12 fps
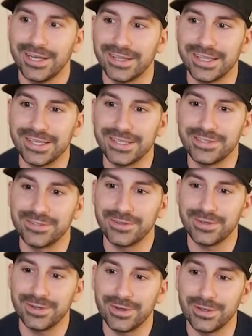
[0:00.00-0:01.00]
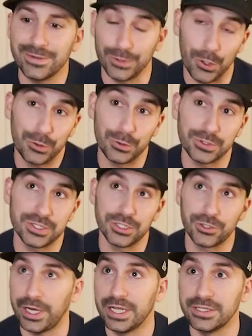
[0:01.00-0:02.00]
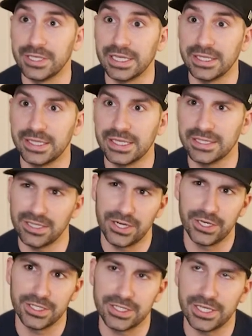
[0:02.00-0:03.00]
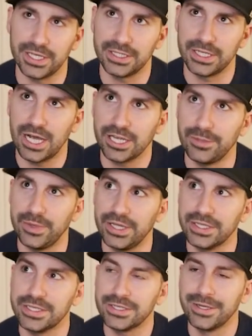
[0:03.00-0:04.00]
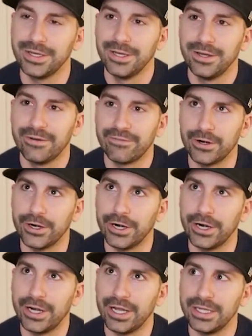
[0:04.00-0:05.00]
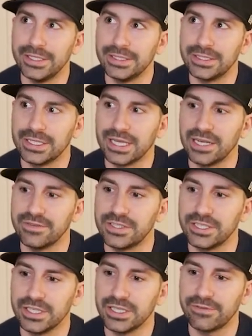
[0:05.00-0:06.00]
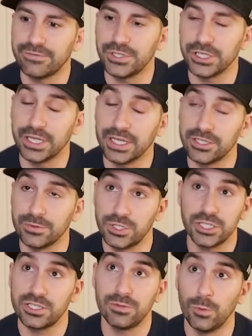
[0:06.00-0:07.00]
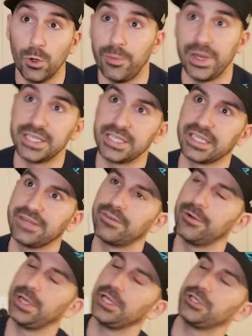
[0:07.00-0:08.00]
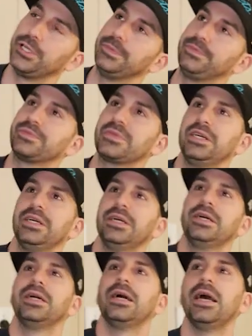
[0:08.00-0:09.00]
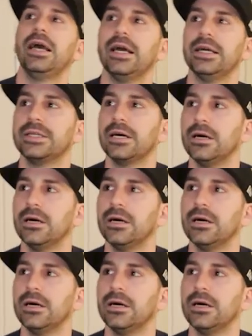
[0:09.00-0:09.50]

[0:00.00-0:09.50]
these locals to translate these letters and documents for her, and to kind of see if she can get some more basic information. And